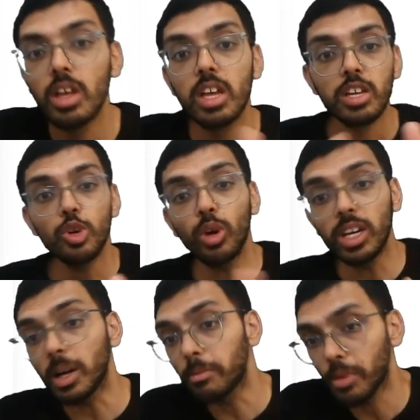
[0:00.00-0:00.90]
You can
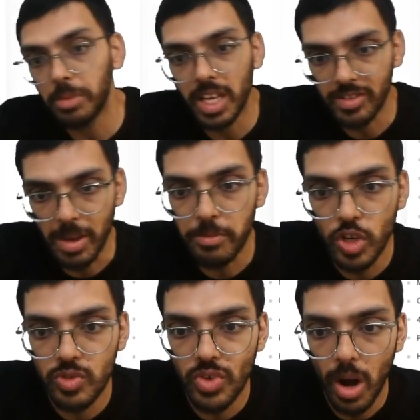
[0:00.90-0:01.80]
come from the
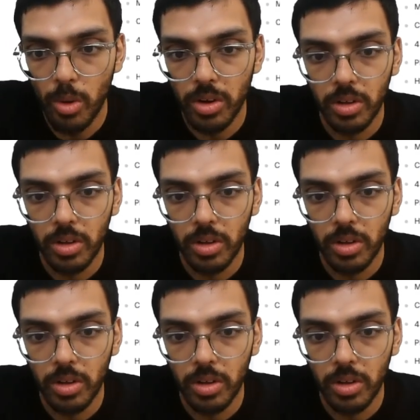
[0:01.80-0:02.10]
exemptions route.